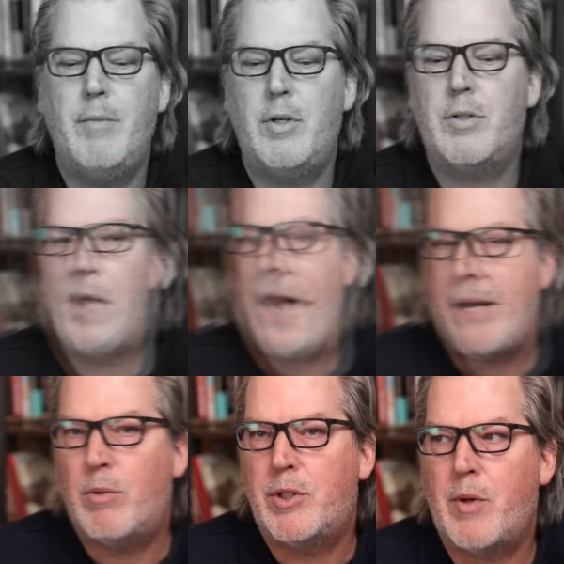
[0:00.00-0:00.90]
There's
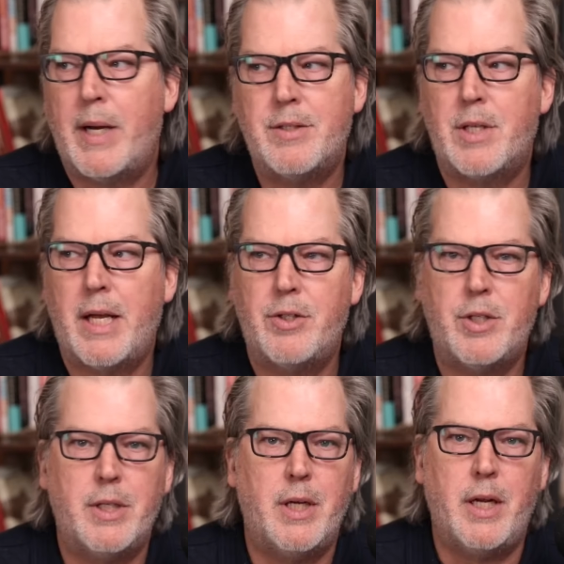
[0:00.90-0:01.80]
language
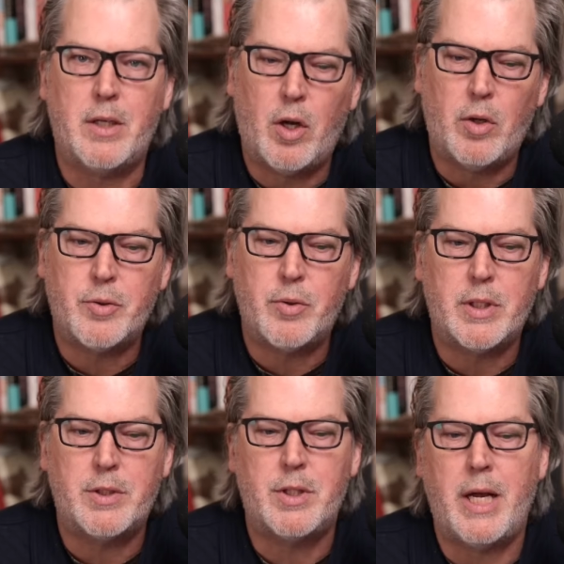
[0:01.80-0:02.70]
translation and
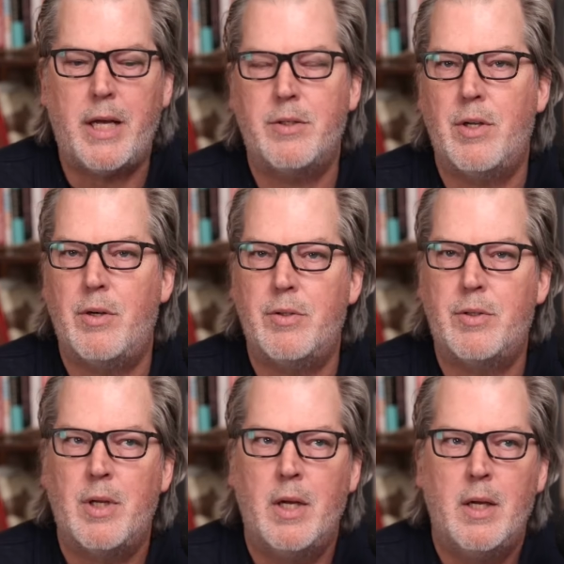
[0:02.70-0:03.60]
cultural exchange.
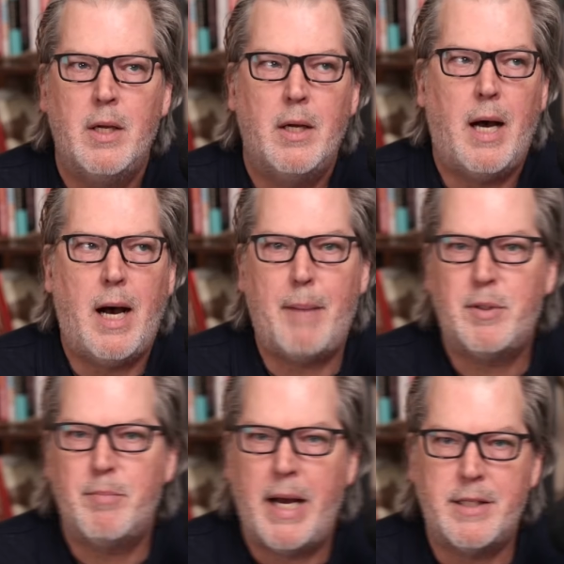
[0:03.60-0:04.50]
There's
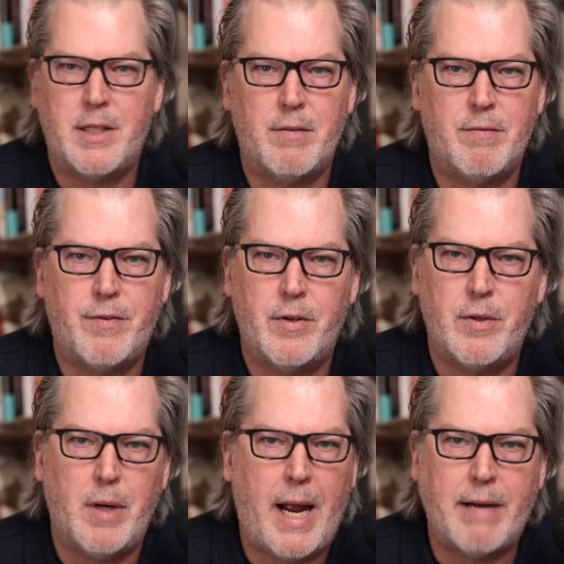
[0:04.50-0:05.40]
optimizing
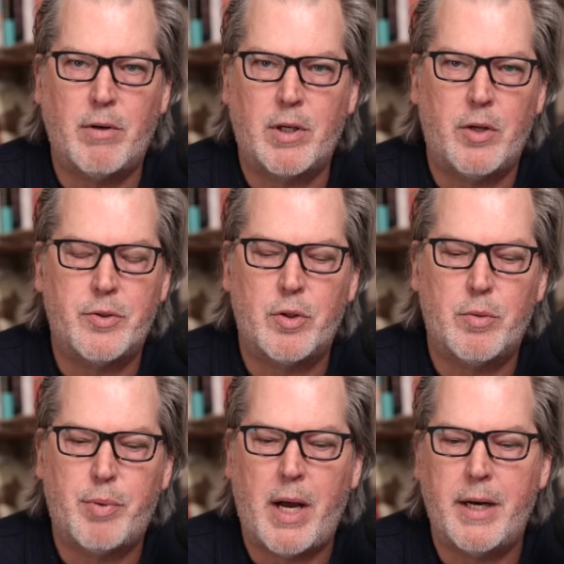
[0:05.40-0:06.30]
for
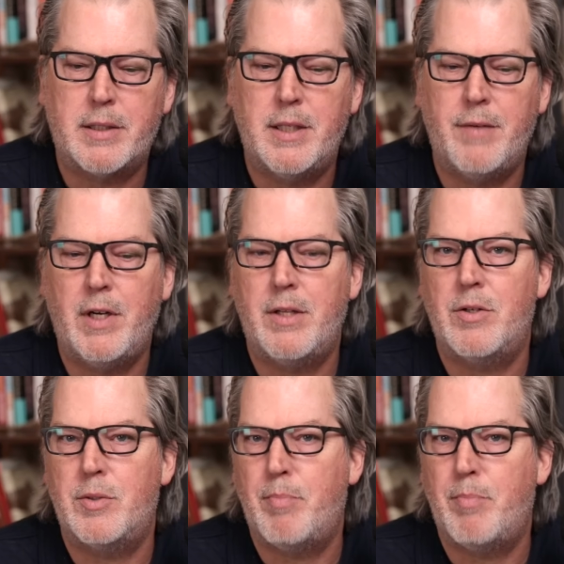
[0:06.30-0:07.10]
agricultural productivity. There's